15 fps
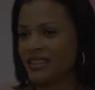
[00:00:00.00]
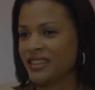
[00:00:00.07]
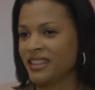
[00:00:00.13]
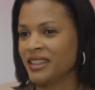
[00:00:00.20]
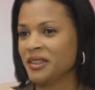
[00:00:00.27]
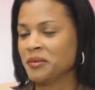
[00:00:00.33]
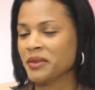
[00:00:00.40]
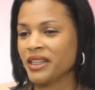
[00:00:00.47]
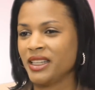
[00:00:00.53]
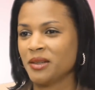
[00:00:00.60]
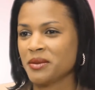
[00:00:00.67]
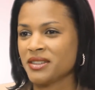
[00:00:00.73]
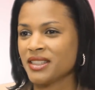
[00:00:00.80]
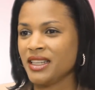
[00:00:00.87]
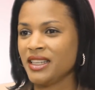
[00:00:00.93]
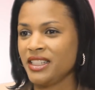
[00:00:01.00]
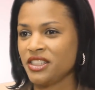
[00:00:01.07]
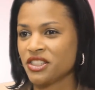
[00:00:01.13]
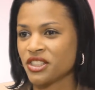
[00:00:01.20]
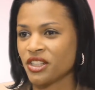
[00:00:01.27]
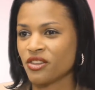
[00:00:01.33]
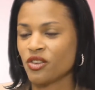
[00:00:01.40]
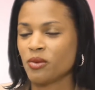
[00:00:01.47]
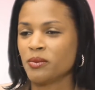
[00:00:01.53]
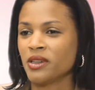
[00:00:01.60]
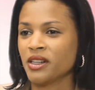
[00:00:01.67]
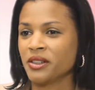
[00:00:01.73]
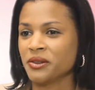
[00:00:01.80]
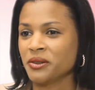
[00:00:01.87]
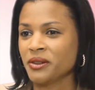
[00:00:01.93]
day. My name is Alisha
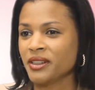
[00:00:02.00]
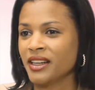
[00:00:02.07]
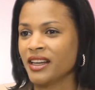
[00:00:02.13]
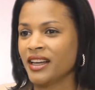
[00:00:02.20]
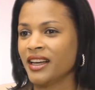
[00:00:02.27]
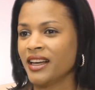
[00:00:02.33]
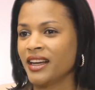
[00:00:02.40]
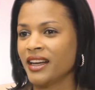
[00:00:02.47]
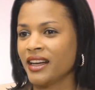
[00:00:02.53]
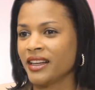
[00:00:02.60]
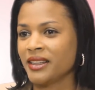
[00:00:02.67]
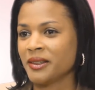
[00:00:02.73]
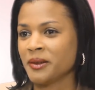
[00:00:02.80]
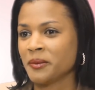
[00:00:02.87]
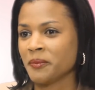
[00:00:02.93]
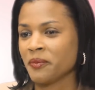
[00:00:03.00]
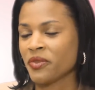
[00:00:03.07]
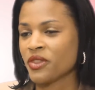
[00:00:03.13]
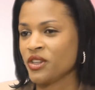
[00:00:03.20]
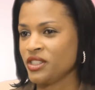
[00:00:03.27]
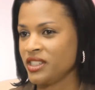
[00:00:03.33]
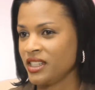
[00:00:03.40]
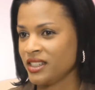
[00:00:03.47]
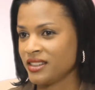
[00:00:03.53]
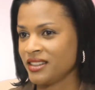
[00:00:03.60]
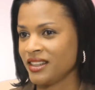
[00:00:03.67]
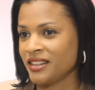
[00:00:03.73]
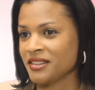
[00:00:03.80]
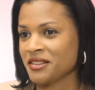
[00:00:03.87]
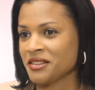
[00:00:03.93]
Romano. I am 38
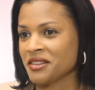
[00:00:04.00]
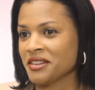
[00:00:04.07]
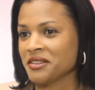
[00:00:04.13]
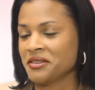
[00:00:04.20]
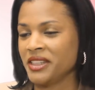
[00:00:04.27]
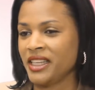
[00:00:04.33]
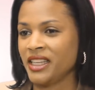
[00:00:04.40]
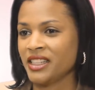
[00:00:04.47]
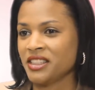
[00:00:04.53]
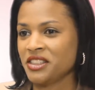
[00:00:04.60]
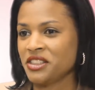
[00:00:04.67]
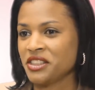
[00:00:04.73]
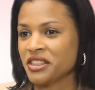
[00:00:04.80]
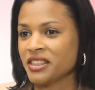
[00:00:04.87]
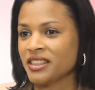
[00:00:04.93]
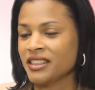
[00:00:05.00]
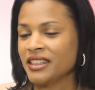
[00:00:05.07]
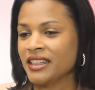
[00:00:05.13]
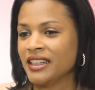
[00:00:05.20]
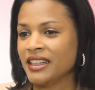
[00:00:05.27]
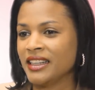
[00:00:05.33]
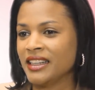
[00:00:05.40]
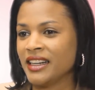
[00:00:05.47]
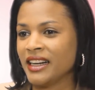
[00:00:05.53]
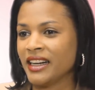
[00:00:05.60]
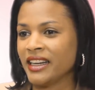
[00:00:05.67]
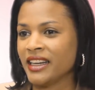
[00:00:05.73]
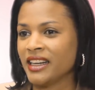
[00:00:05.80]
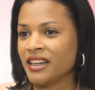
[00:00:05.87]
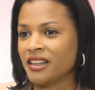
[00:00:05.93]
years of age. I
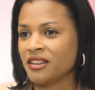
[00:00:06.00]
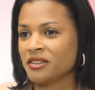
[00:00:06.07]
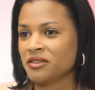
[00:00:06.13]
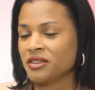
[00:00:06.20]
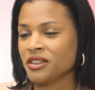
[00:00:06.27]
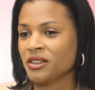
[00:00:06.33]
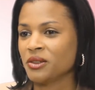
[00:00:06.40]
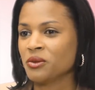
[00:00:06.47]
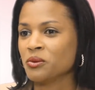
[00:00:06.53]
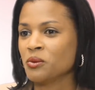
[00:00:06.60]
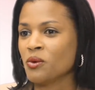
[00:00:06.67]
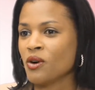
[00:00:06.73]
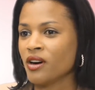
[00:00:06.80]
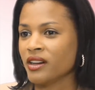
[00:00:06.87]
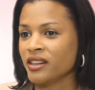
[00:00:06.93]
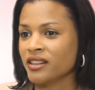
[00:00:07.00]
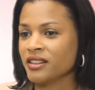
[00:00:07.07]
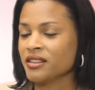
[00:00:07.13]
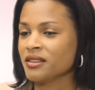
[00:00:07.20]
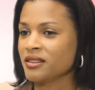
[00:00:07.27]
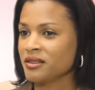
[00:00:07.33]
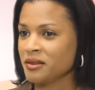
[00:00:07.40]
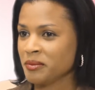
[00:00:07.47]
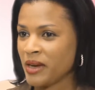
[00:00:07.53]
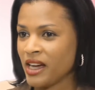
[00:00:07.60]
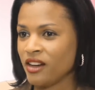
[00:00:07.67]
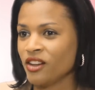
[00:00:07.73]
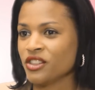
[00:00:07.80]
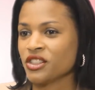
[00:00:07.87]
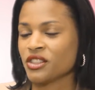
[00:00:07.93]
have one
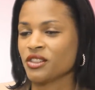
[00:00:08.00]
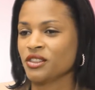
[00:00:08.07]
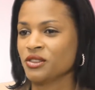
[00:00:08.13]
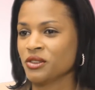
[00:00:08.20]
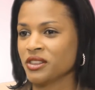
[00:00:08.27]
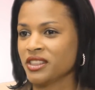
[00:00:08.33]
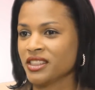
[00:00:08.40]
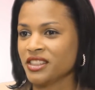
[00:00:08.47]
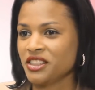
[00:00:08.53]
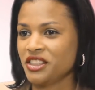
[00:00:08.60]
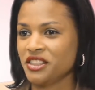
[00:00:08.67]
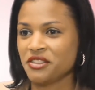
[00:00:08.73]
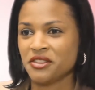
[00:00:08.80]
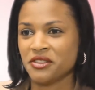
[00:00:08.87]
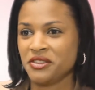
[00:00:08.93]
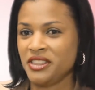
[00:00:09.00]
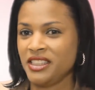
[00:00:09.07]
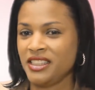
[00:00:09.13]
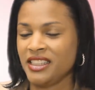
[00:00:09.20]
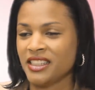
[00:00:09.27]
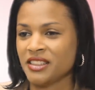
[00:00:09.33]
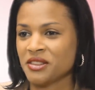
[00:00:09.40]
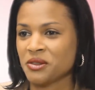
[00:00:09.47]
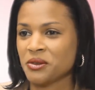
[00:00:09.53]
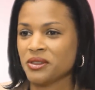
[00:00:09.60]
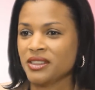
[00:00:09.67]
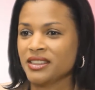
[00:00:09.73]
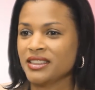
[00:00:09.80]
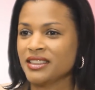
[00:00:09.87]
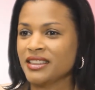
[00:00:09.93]
biological daughter. She's 15 years
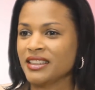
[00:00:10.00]
old.